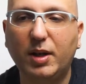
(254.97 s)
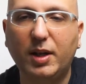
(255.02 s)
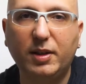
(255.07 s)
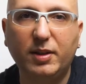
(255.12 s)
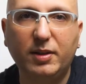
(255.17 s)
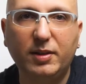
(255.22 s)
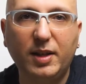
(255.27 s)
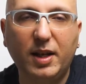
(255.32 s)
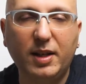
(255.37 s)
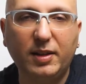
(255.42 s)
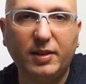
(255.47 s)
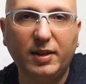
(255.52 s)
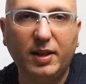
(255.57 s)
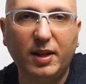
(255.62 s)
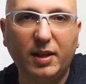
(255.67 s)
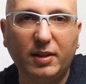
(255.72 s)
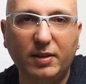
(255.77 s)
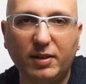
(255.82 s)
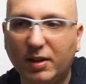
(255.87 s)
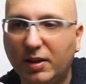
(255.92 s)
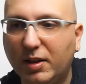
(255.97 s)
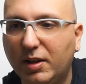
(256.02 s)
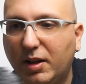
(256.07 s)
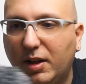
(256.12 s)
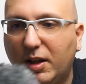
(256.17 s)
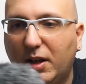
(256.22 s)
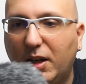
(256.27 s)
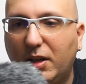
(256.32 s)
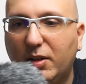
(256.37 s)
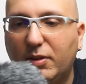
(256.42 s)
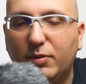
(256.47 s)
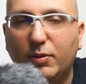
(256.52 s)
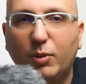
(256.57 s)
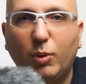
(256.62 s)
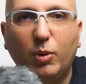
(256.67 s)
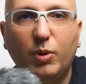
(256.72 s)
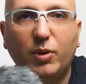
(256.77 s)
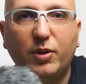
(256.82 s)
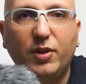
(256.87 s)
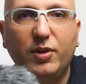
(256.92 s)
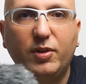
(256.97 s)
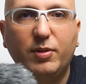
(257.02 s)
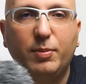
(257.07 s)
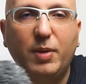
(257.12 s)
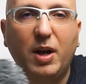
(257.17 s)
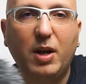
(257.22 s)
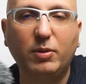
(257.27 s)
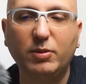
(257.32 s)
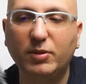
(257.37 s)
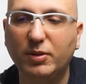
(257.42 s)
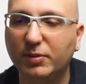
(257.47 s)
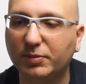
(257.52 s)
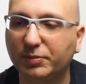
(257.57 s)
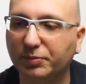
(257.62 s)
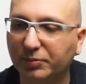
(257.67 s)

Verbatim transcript: and a dead cat, and of course this mount.